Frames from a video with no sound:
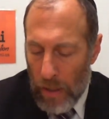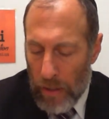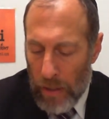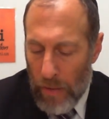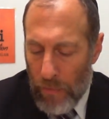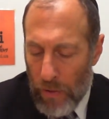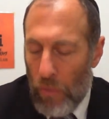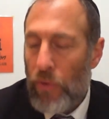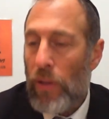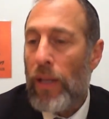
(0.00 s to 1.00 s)
you never
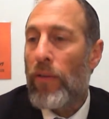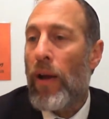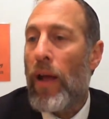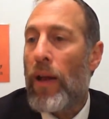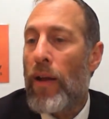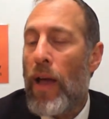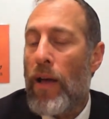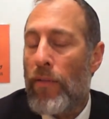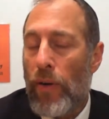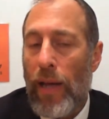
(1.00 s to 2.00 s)
know if they'll
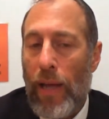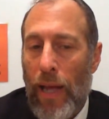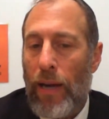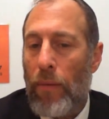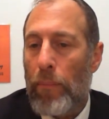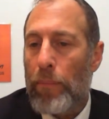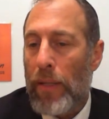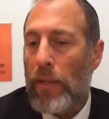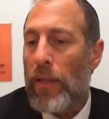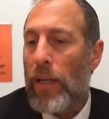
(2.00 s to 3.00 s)
ever end up
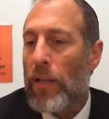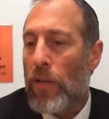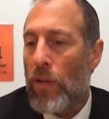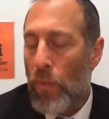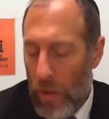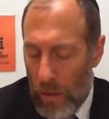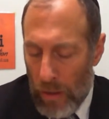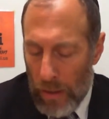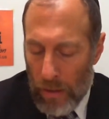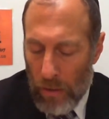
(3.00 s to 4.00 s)
building the new one.
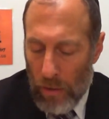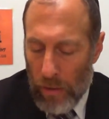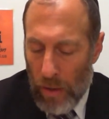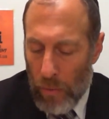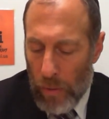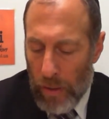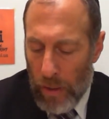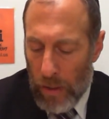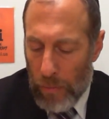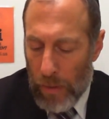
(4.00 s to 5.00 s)
or the other one
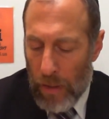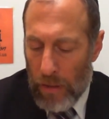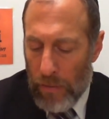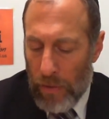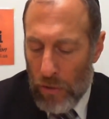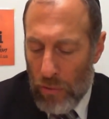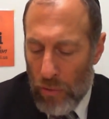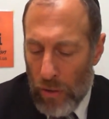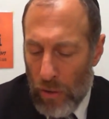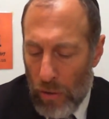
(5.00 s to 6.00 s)
is because if they
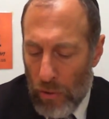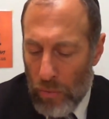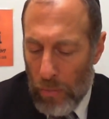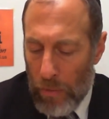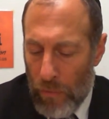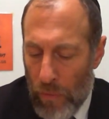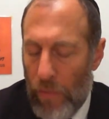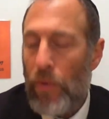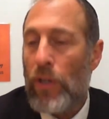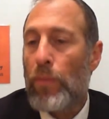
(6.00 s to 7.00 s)
destroy the old one before they
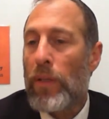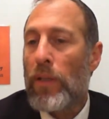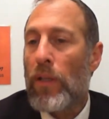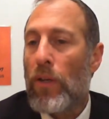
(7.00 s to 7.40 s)
finish building the new